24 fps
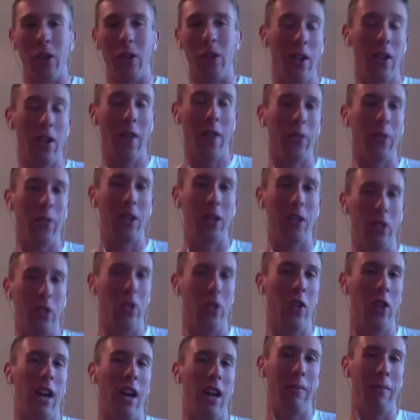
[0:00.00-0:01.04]
He definitely is
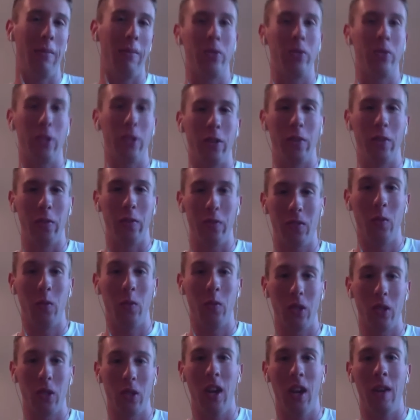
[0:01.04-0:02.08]
the opposite of
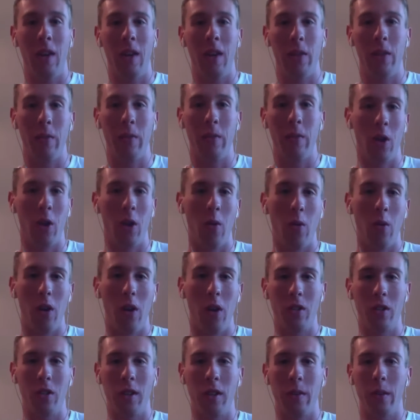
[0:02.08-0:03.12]
what Tom Thibodeau
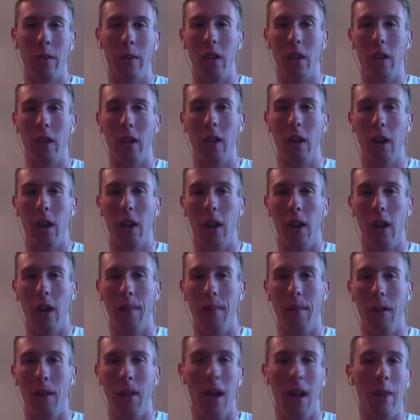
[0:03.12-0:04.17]
was. I mean, a
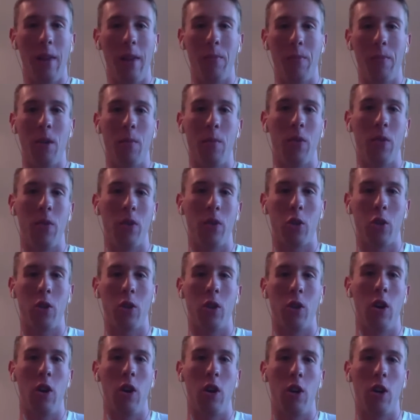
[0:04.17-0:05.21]
lot of people in
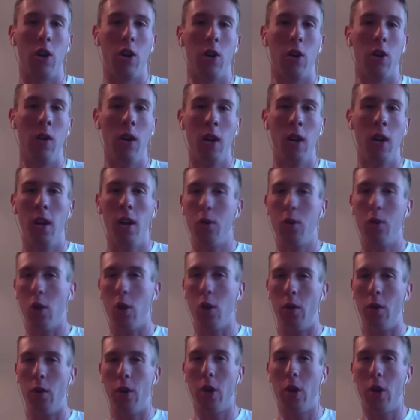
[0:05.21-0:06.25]
Chicago don't
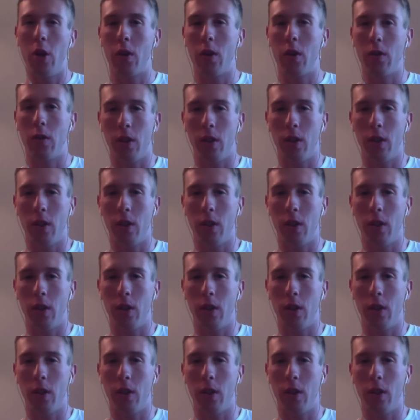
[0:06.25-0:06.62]
really know what to think